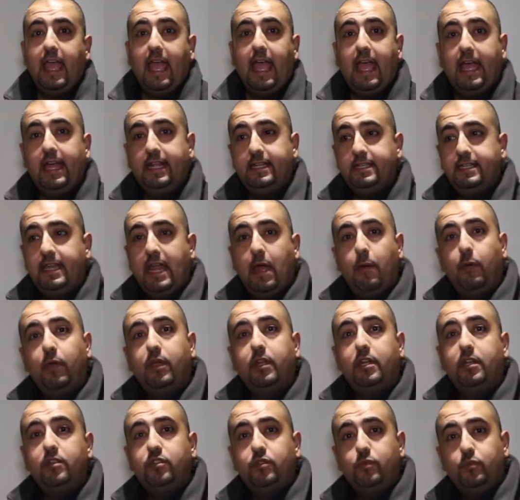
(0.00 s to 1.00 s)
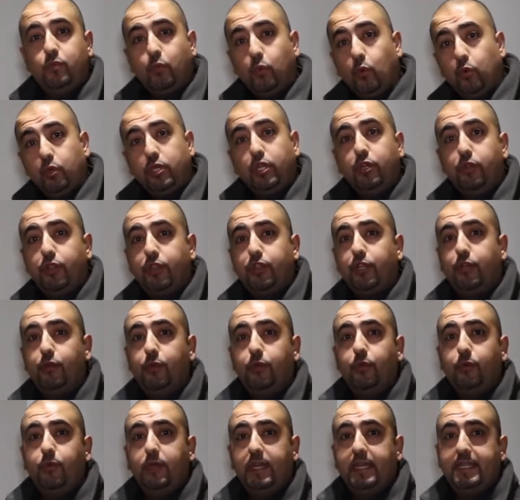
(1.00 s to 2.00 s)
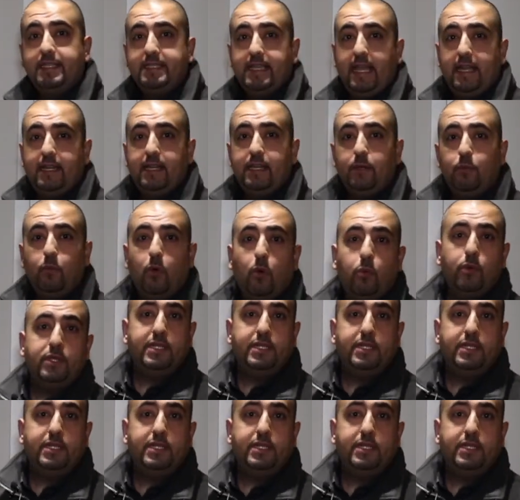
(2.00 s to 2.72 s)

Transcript: And now we're going to walk you through exactly what